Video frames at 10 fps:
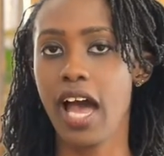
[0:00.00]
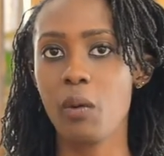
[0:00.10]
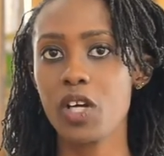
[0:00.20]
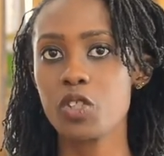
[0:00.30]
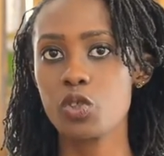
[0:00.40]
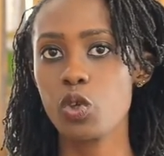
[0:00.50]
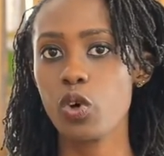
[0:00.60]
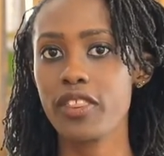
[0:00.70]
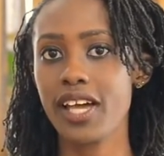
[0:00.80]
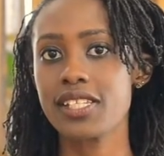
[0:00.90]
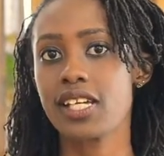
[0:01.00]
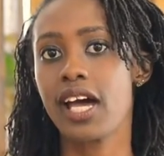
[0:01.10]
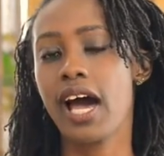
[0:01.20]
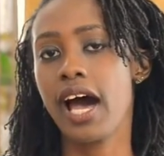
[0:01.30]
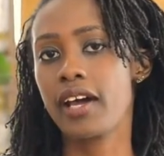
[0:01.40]
I want to know that
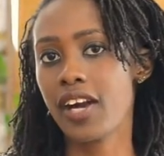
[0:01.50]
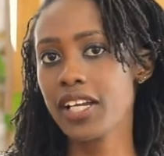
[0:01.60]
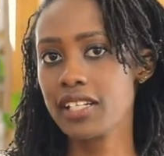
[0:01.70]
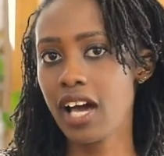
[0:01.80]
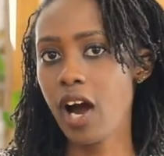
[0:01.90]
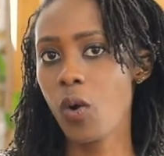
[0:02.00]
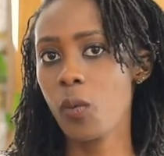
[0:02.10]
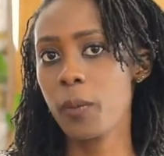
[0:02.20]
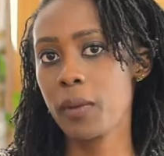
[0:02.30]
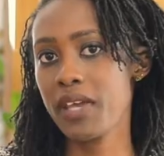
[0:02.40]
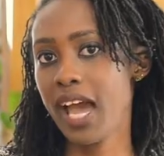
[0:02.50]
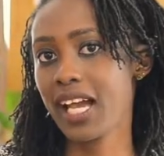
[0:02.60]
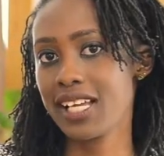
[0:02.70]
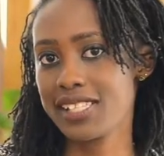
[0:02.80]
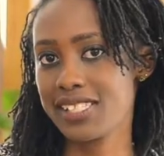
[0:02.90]
right now, maybe I
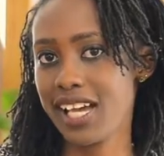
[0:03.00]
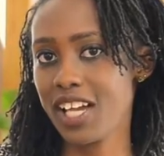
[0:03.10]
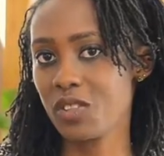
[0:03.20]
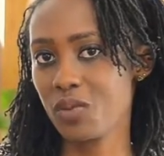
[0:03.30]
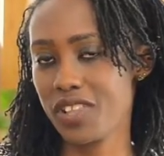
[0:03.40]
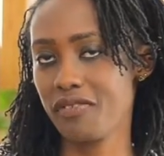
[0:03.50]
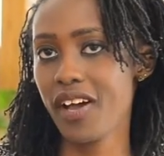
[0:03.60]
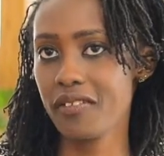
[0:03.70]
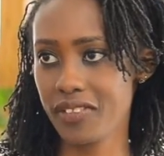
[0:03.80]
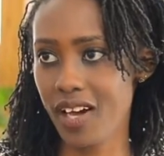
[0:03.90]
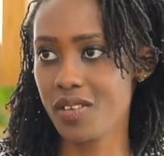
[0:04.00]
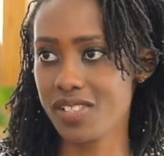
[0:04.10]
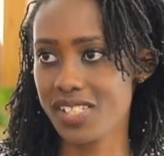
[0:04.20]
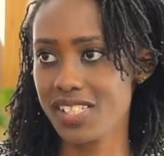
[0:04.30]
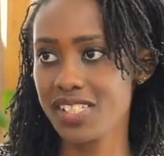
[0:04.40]
can start with
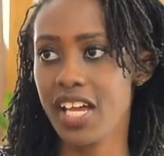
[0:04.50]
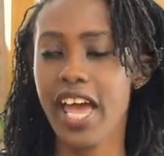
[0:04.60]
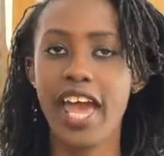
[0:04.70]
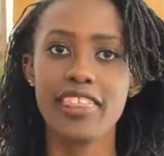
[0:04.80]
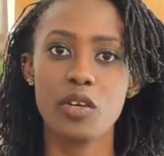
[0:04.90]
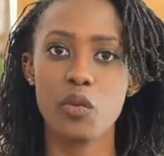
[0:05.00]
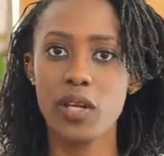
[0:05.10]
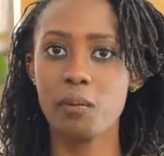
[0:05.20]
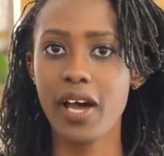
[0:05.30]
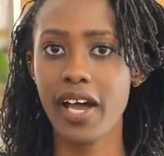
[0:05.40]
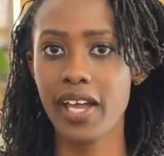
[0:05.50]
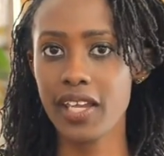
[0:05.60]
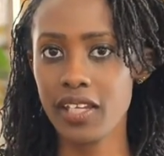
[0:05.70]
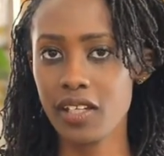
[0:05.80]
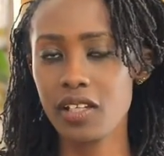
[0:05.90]
5,000, and then when
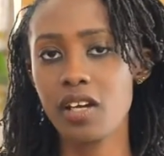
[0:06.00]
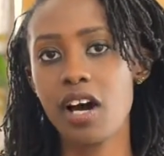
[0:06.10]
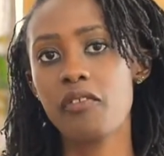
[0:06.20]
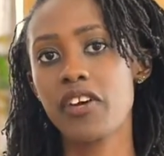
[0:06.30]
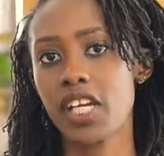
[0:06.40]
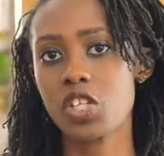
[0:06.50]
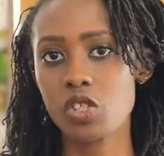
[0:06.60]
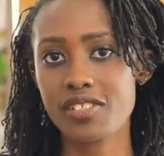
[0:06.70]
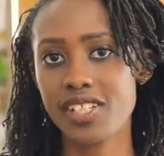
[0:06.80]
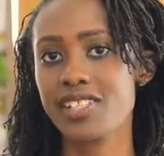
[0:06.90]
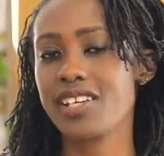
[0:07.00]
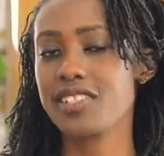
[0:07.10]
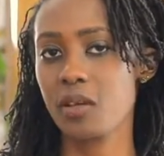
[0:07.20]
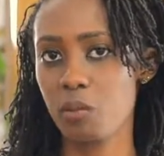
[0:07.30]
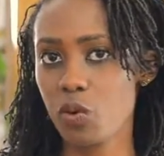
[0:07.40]
my financial status
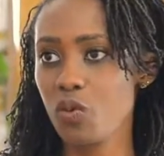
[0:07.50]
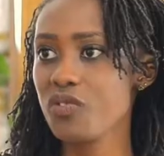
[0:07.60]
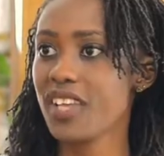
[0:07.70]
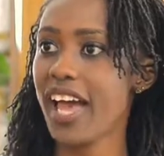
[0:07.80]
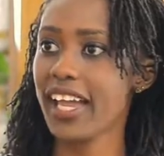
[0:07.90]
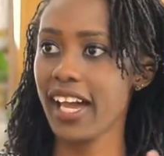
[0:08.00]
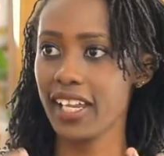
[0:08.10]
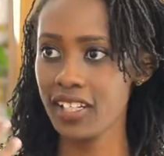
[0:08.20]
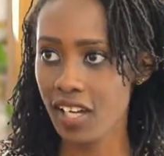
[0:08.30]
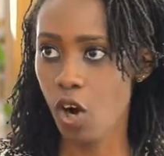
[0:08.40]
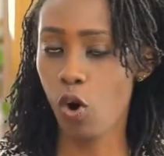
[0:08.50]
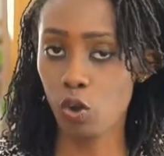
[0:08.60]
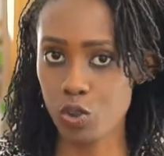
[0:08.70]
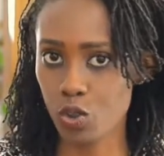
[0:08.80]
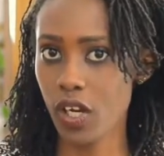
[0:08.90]
improves, mm-hmm. I can
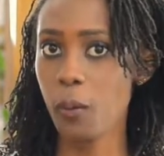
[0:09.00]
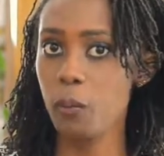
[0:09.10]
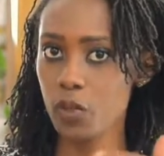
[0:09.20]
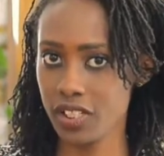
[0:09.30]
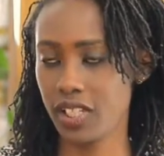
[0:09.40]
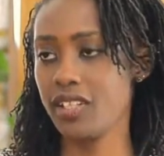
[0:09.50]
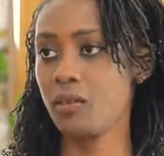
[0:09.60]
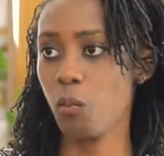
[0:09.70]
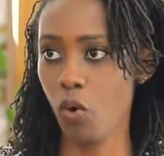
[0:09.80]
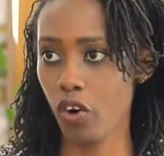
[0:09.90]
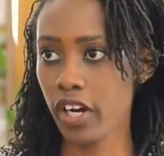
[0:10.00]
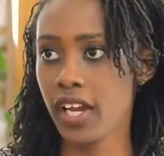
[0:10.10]
also now put in more.